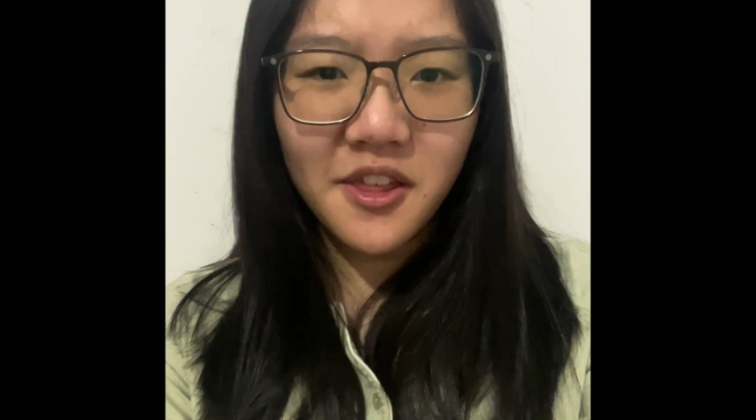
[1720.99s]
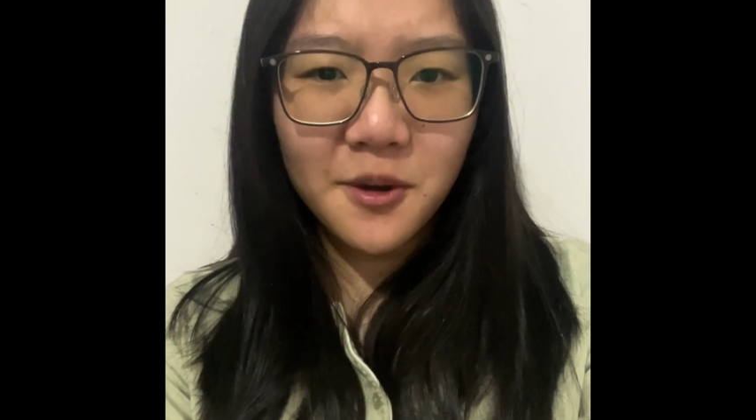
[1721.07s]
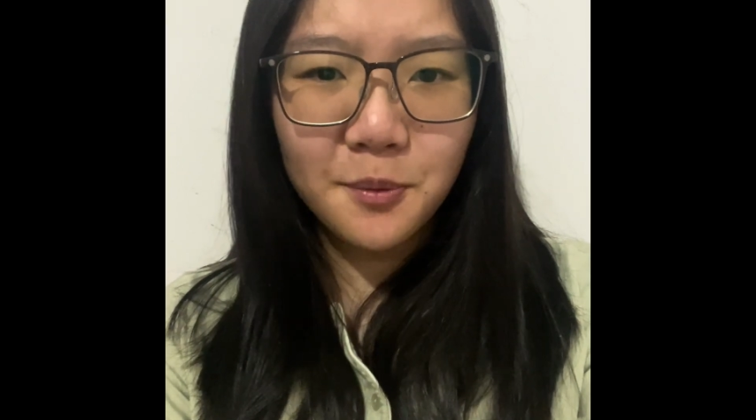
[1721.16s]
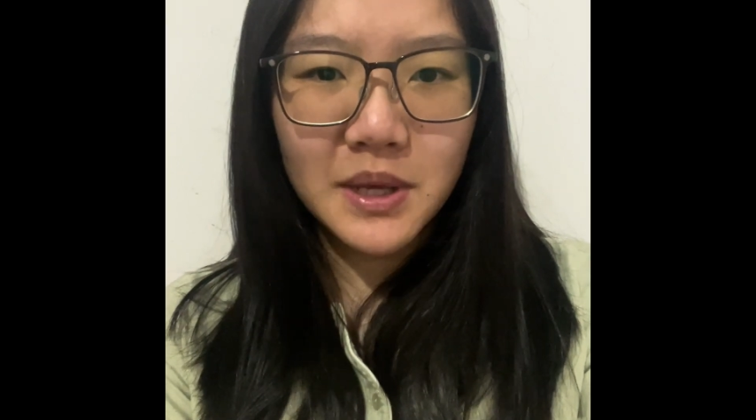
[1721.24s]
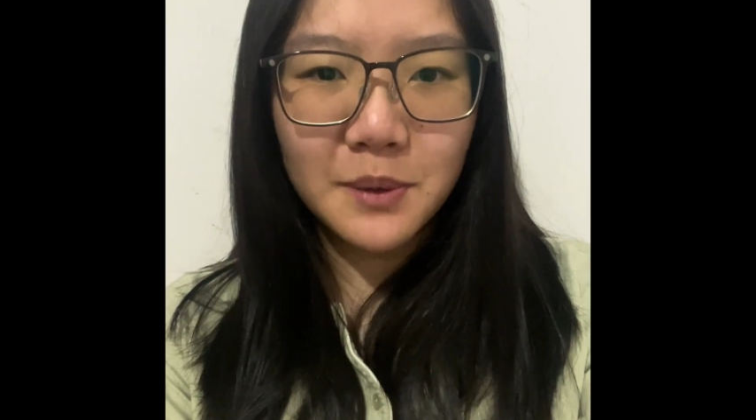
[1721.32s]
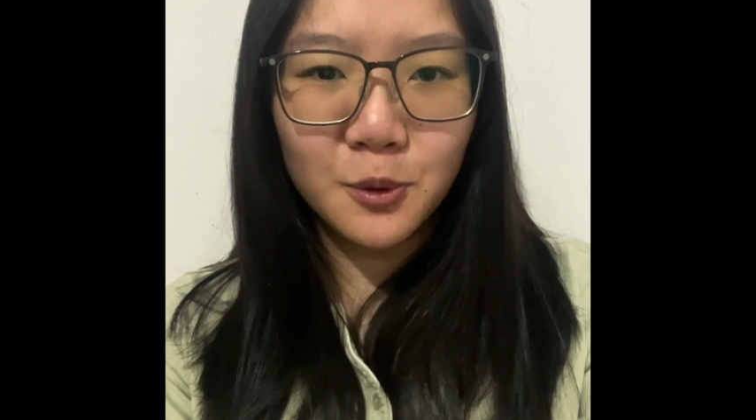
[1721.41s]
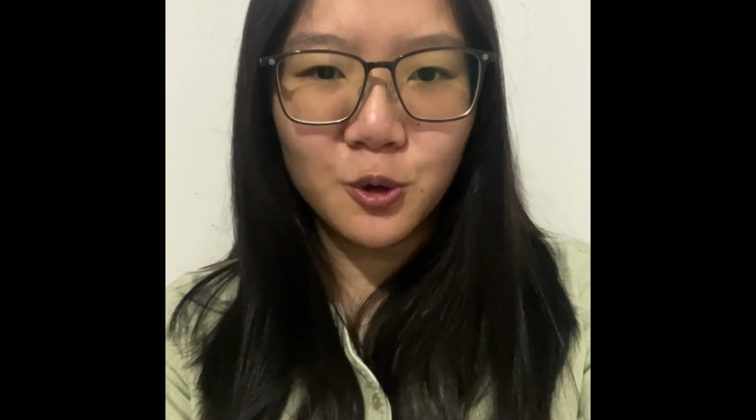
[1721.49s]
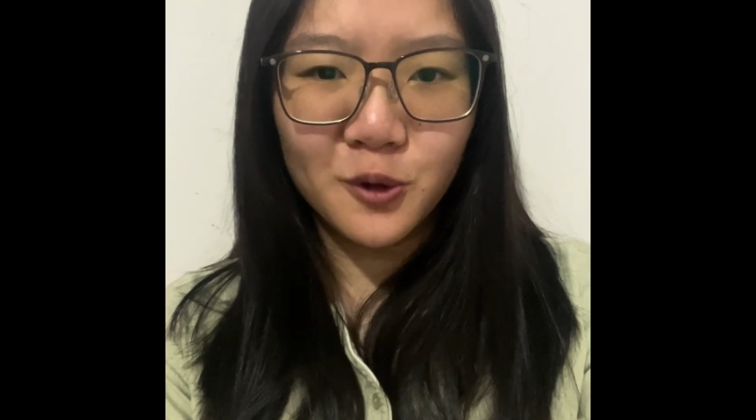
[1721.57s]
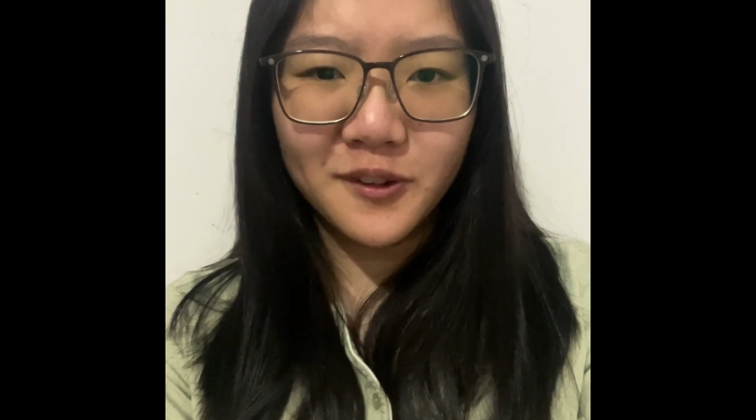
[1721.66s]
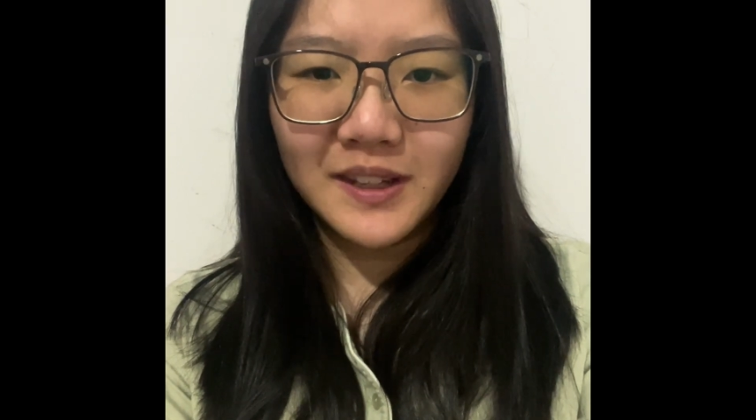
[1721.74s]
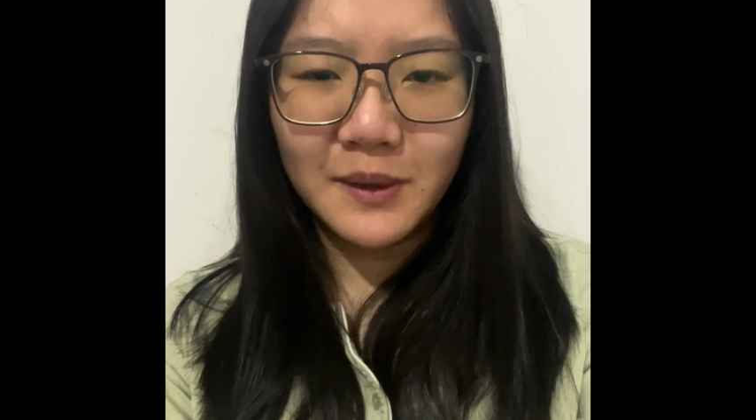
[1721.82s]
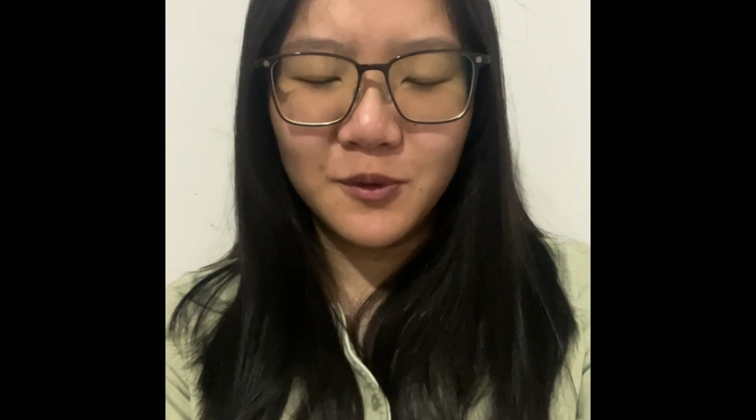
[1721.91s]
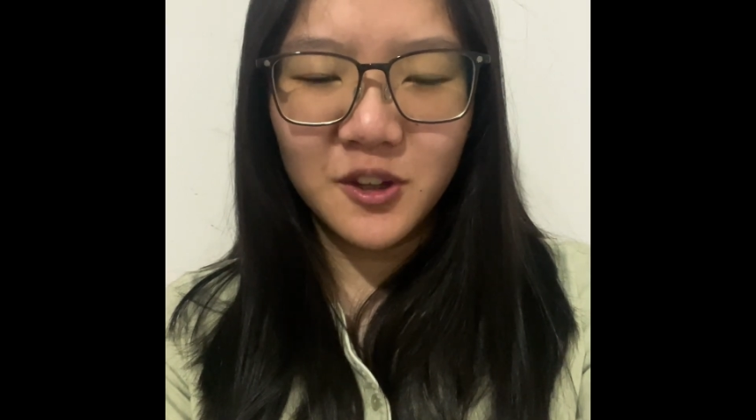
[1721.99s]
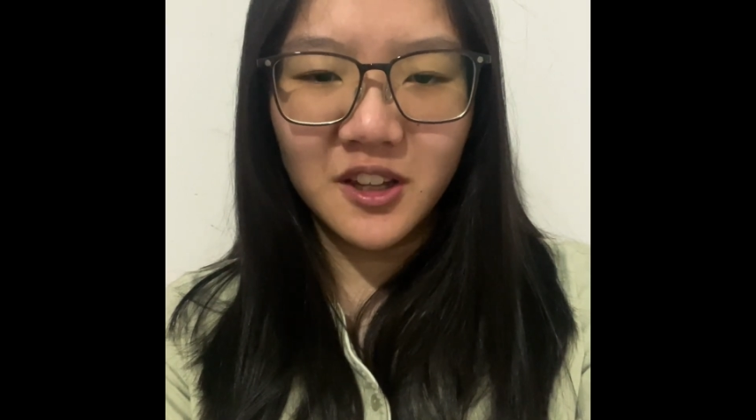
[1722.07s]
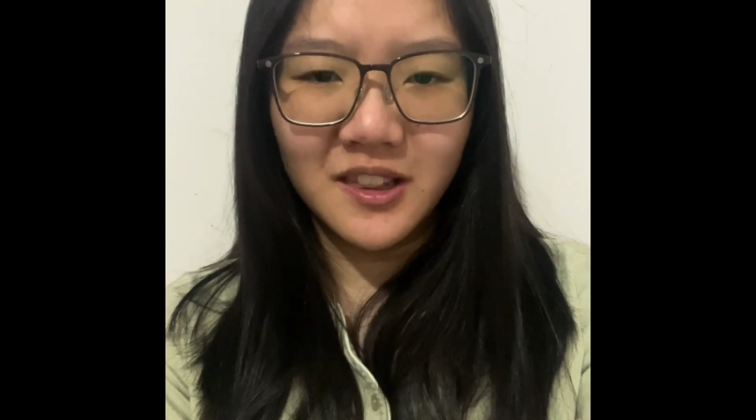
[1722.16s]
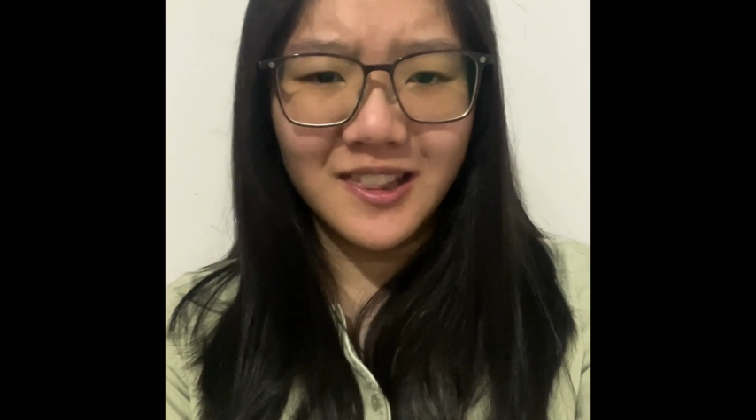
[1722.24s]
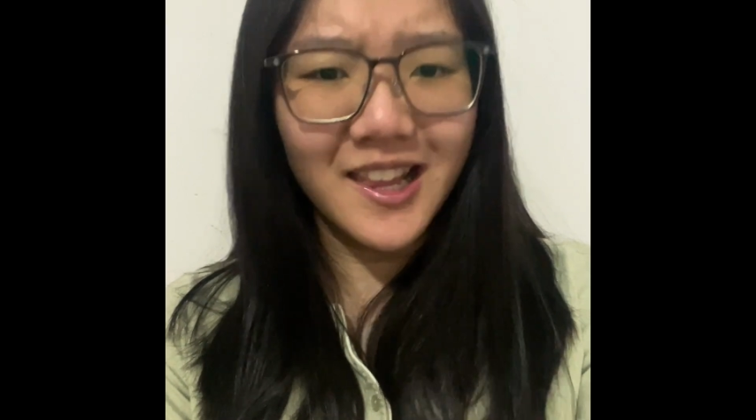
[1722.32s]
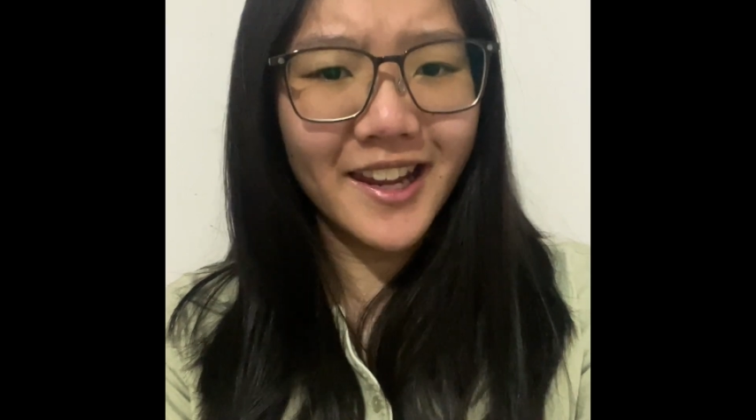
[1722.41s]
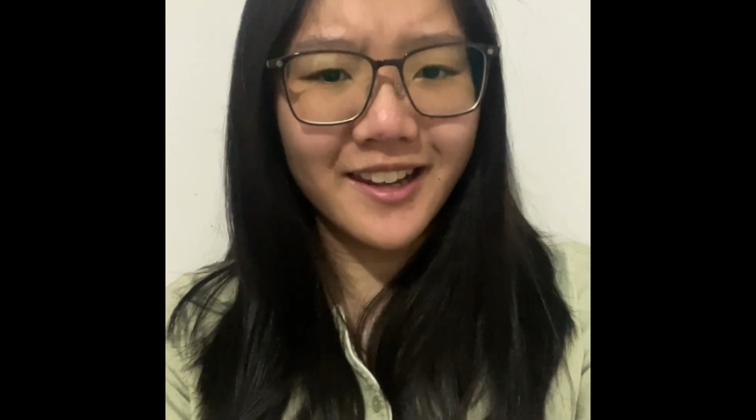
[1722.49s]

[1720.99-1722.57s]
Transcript: but other people seem